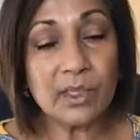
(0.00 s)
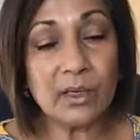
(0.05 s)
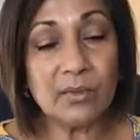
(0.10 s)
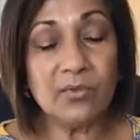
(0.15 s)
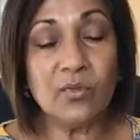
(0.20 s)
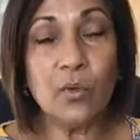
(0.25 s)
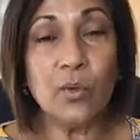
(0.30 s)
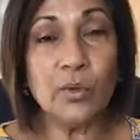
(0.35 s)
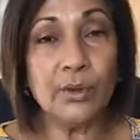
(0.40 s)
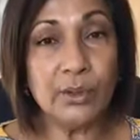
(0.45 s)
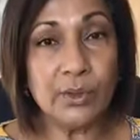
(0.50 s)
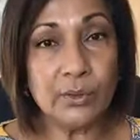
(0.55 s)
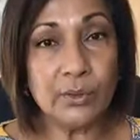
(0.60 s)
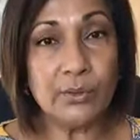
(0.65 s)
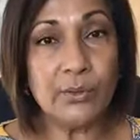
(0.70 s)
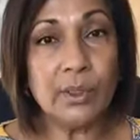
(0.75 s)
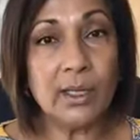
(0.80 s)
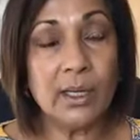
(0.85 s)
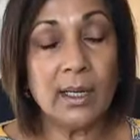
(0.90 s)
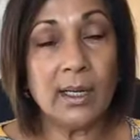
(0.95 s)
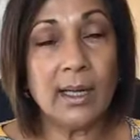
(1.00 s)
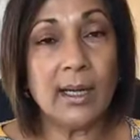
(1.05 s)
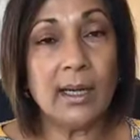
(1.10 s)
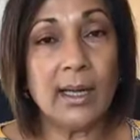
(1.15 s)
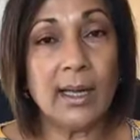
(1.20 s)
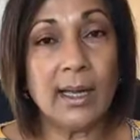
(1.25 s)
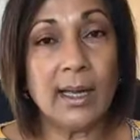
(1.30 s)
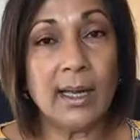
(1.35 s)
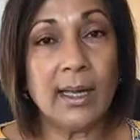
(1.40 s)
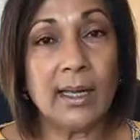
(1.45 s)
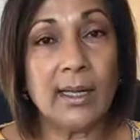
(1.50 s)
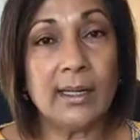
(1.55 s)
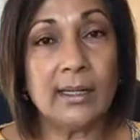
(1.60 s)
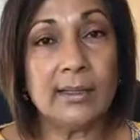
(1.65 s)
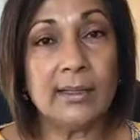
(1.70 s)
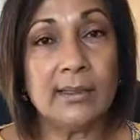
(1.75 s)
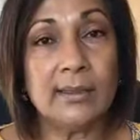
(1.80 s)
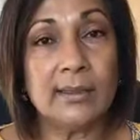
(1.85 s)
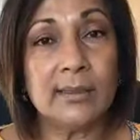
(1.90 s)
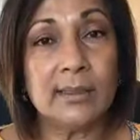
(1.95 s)
for you
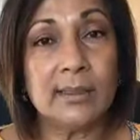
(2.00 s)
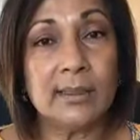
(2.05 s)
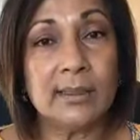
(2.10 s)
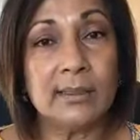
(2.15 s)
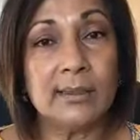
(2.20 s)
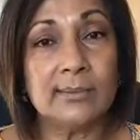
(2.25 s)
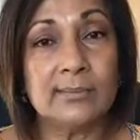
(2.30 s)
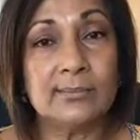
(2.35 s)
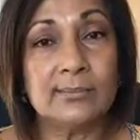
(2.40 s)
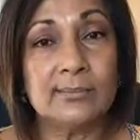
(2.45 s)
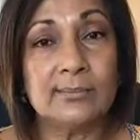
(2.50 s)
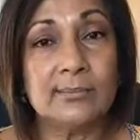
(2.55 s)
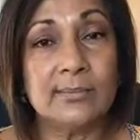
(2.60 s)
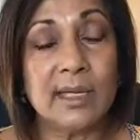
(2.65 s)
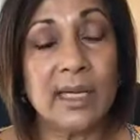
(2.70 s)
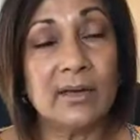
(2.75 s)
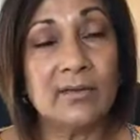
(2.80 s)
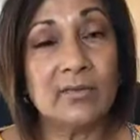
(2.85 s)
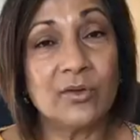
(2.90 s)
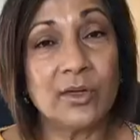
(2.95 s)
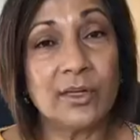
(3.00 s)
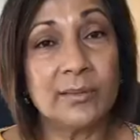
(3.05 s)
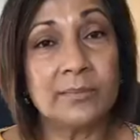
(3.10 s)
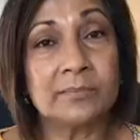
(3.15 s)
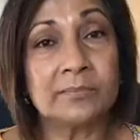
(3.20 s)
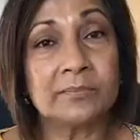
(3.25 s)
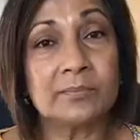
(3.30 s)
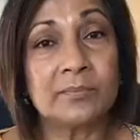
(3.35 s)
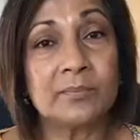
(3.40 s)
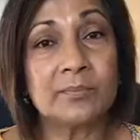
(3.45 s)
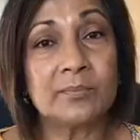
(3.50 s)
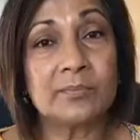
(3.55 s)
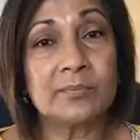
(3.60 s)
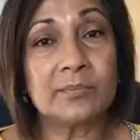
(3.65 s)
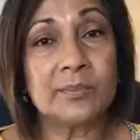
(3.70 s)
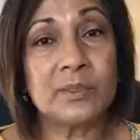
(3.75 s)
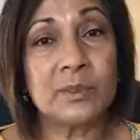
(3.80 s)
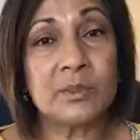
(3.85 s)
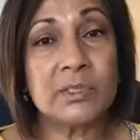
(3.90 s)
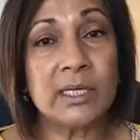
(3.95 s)
and for him.
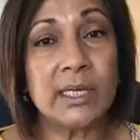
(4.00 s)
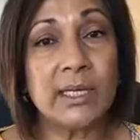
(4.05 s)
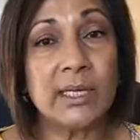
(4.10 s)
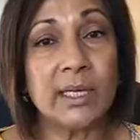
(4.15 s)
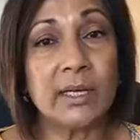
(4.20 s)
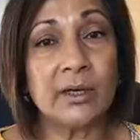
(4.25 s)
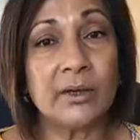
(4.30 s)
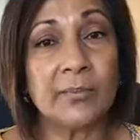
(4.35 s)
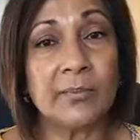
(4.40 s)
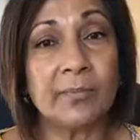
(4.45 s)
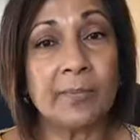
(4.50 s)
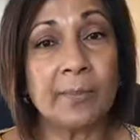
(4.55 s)
So take care.